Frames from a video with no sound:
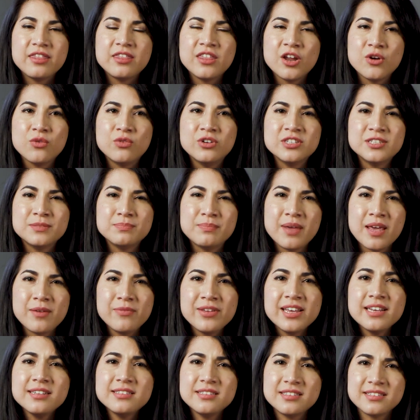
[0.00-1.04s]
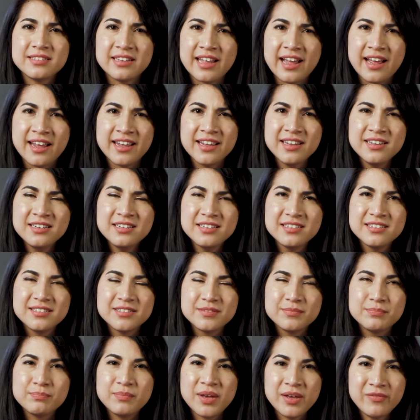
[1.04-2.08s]
There was maybe a slide,
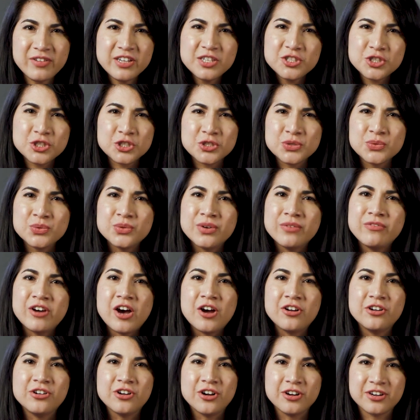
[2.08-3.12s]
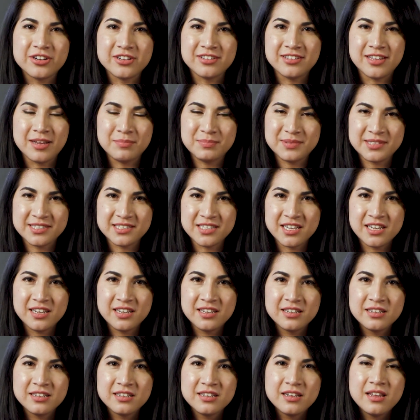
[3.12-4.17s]
maybe two, about
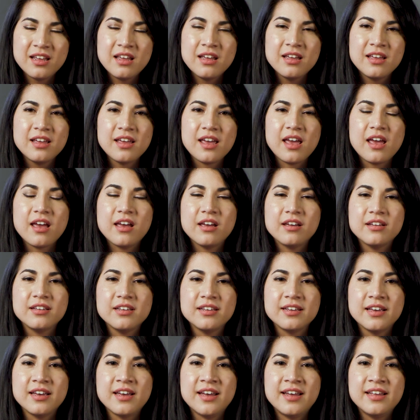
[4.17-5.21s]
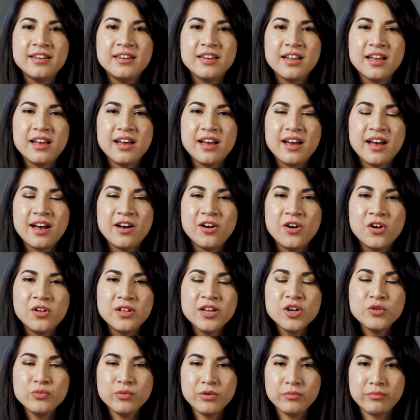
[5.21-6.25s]
narcolepsy. And all
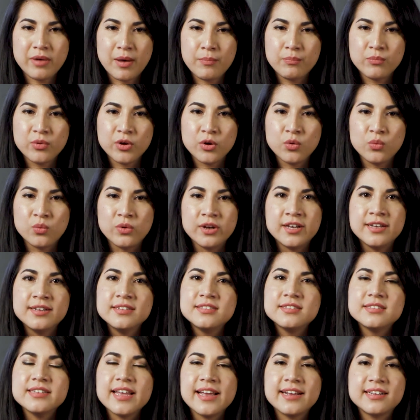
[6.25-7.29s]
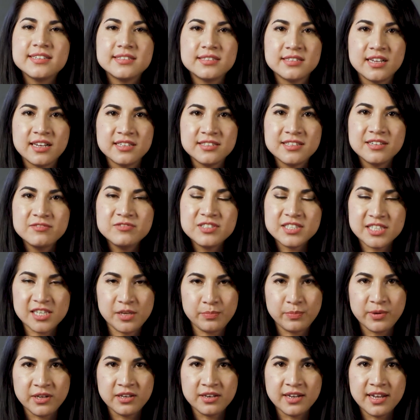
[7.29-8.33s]
I remember was excessive
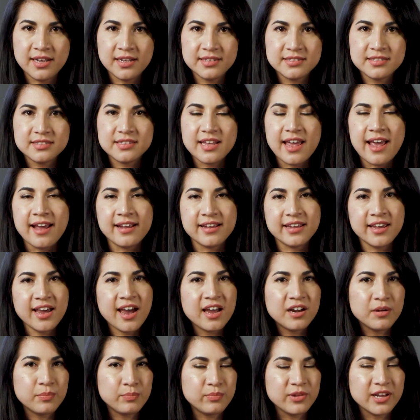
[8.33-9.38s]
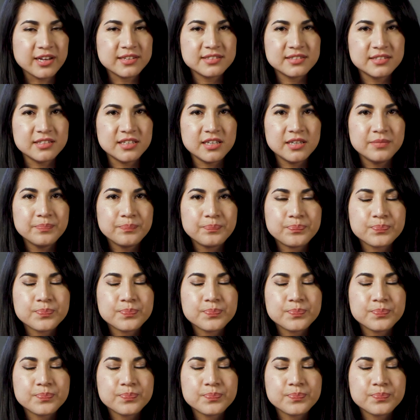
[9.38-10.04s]
sleepiness and cataplexy.